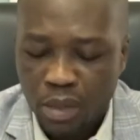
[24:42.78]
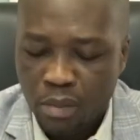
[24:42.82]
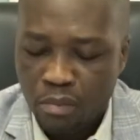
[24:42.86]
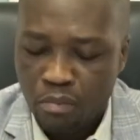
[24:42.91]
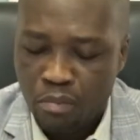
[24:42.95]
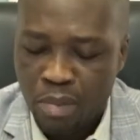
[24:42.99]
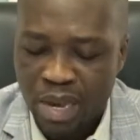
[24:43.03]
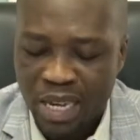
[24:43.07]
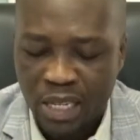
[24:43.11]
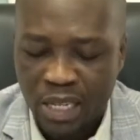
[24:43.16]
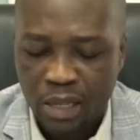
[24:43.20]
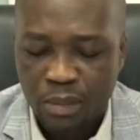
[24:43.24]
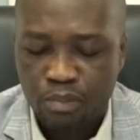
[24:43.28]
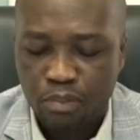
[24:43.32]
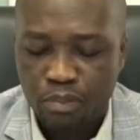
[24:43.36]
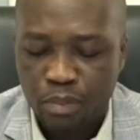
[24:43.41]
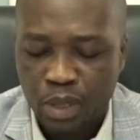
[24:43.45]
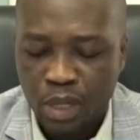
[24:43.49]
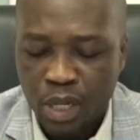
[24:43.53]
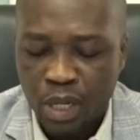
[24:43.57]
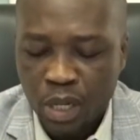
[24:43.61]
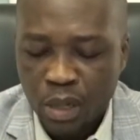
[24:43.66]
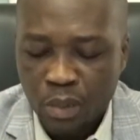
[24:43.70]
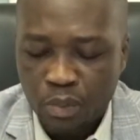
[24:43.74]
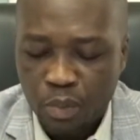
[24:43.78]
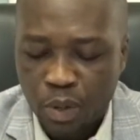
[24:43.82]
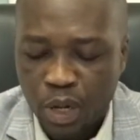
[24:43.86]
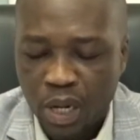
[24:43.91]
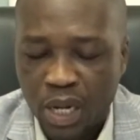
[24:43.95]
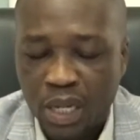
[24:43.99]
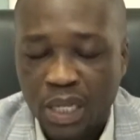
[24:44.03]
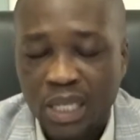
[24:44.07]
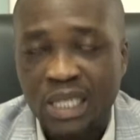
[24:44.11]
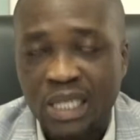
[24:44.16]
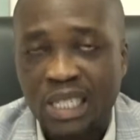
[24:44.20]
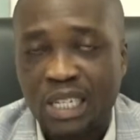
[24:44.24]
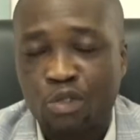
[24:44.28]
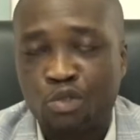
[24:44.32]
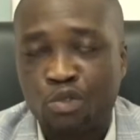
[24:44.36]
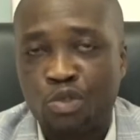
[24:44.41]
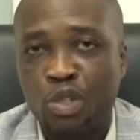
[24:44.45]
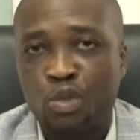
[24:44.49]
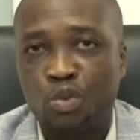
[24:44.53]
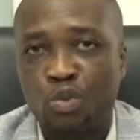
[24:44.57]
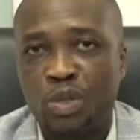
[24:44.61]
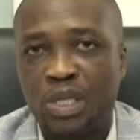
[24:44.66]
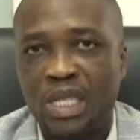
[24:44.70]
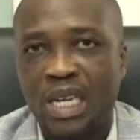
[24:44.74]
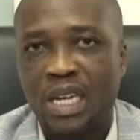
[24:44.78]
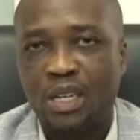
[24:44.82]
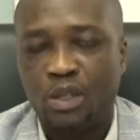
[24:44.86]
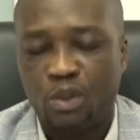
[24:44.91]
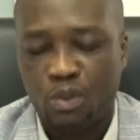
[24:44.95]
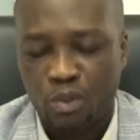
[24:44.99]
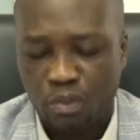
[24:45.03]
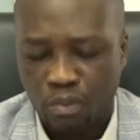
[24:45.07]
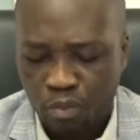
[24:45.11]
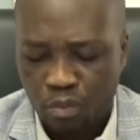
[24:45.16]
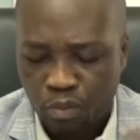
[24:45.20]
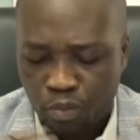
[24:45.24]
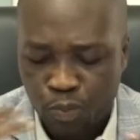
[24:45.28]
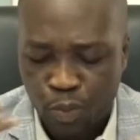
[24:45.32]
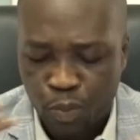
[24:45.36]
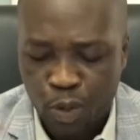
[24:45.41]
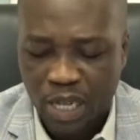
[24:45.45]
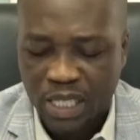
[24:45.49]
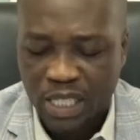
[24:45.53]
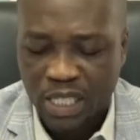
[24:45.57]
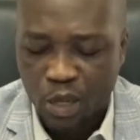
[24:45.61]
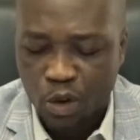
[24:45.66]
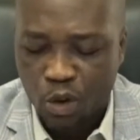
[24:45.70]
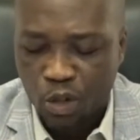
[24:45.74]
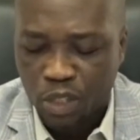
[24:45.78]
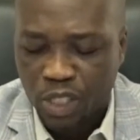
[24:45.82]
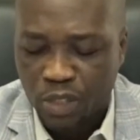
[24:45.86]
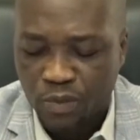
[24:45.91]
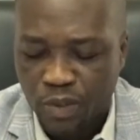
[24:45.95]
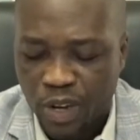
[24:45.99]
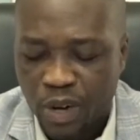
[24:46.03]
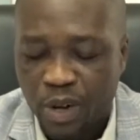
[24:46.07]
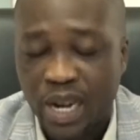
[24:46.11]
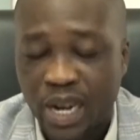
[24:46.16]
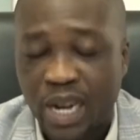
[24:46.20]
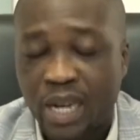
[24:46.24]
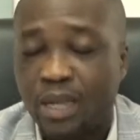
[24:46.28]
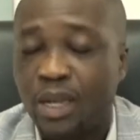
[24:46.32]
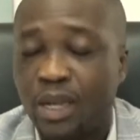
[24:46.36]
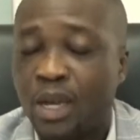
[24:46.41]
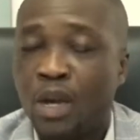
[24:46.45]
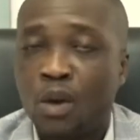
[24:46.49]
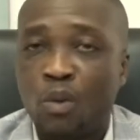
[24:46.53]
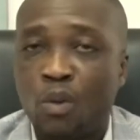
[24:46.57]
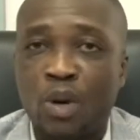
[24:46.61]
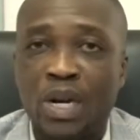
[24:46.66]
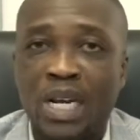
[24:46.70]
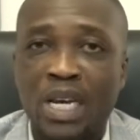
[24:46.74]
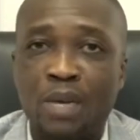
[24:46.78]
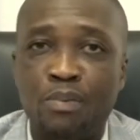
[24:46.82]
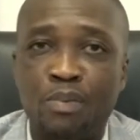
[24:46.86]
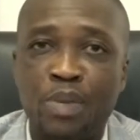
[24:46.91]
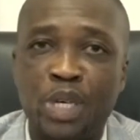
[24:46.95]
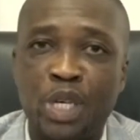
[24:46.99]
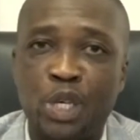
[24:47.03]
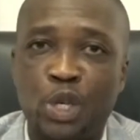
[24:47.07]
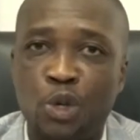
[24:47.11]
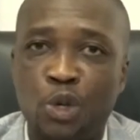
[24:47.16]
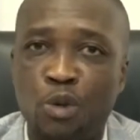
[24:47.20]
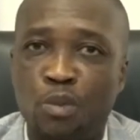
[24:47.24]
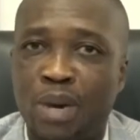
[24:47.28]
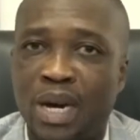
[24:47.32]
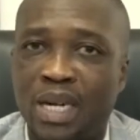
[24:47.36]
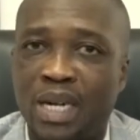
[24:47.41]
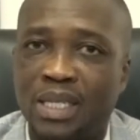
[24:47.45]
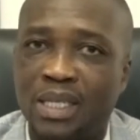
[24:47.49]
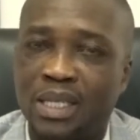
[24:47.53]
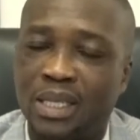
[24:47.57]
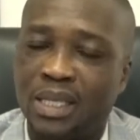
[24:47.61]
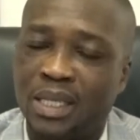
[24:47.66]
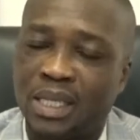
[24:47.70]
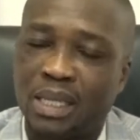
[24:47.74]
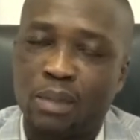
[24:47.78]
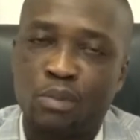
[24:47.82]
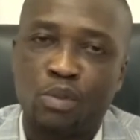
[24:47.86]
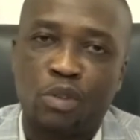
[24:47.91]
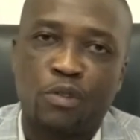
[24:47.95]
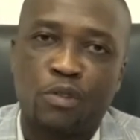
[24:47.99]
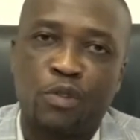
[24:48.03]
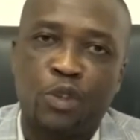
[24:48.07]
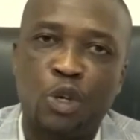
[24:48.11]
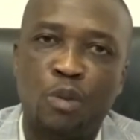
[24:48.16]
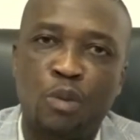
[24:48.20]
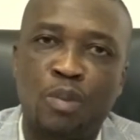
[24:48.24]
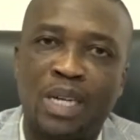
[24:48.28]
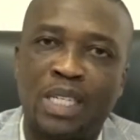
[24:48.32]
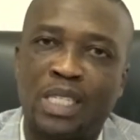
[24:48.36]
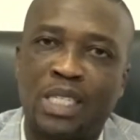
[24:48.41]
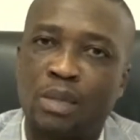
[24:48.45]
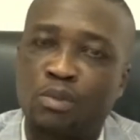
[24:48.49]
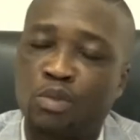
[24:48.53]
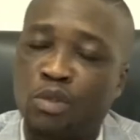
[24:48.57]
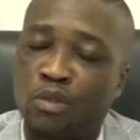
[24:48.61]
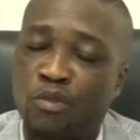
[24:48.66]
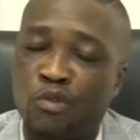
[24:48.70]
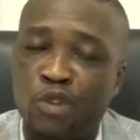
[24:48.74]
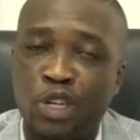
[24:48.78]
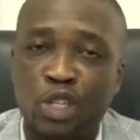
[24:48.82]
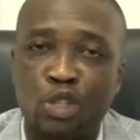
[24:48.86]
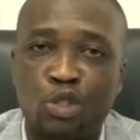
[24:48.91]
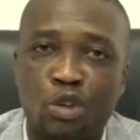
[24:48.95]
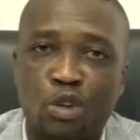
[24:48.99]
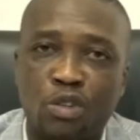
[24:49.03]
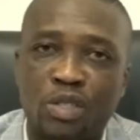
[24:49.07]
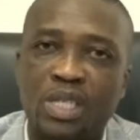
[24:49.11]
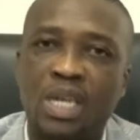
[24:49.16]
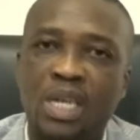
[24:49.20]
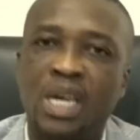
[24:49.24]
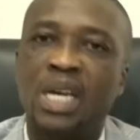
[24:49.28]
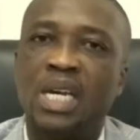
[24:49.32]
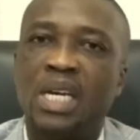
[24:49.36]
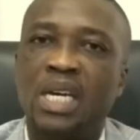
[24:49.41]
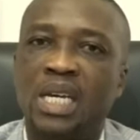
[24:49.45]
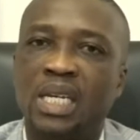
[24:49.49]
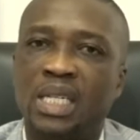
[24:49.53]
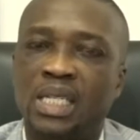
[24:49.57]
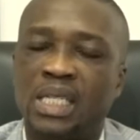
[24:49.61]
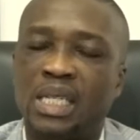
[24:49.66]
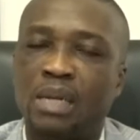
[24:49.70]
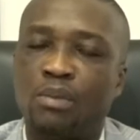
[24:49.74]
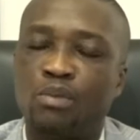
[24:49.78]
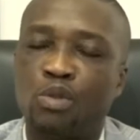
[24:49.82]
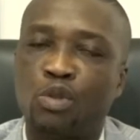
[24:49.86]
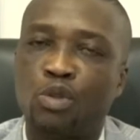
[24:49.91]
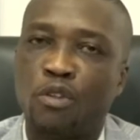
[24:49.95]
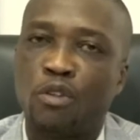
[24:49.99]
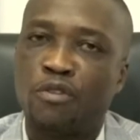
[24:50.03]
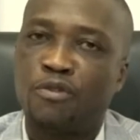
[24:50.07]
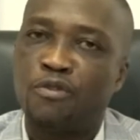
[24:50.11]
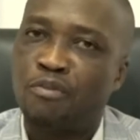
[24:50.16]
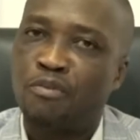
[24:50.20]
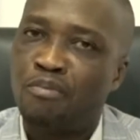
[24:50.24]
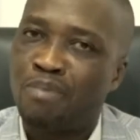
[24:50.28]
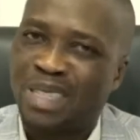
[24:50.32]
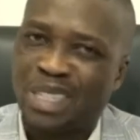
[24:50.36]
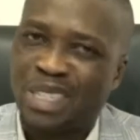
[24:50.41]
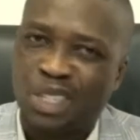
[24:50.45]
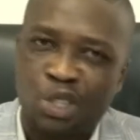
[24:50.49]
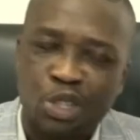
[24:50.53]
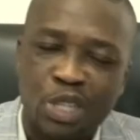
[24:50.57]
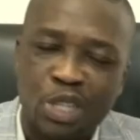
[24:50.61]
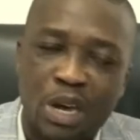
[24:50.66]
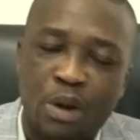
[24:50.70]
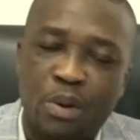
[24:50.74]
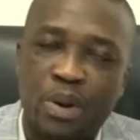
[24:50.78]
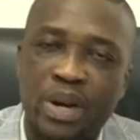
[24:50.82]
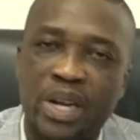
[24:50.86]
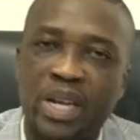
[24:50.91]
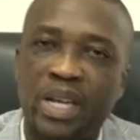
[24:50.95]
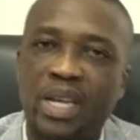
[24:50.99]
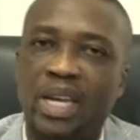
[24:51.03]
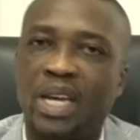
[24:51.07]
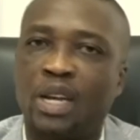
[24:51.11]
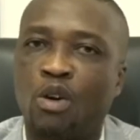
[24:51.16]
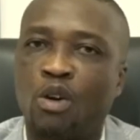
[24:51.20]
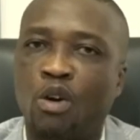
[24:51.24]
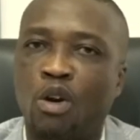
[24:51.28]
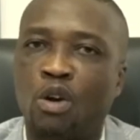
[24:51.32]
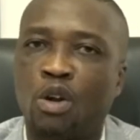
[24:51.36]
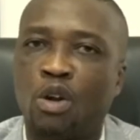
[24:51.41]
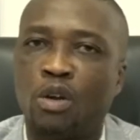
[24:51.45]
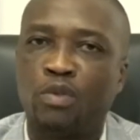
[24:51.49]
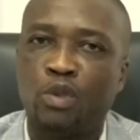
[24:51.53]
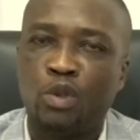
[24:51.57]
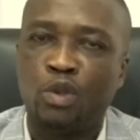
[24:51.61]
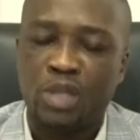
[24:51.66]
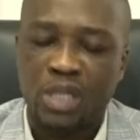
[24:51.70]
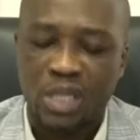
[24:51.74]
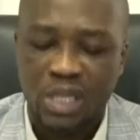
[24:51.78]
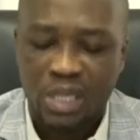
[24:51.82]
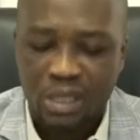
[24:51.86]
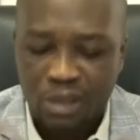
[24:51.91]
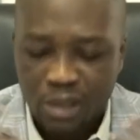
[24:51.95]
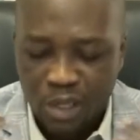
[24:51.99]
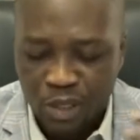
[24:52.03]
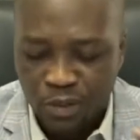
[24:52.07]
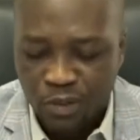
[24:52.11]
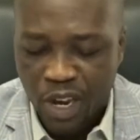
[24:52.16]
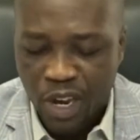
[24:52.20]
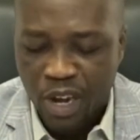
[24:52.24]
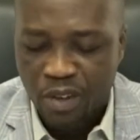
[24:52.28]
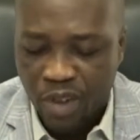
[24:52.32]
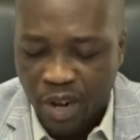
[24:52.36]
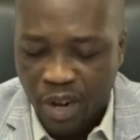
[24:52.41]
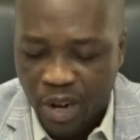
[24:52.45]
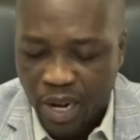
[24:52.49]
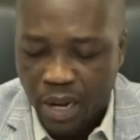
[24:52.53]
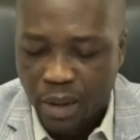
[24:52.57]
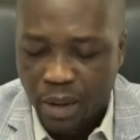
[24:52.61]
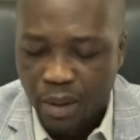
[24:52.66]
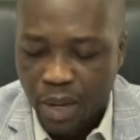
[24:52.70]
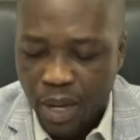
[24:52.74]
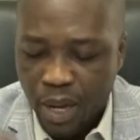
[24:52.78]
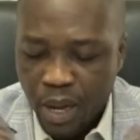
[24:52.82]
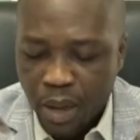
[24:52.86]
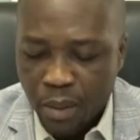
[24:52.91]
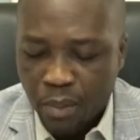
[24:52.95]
Many industries will tell you production cost is very high, whether it be human, in terms of resource, in terms of machinery, and all of those is very, very high.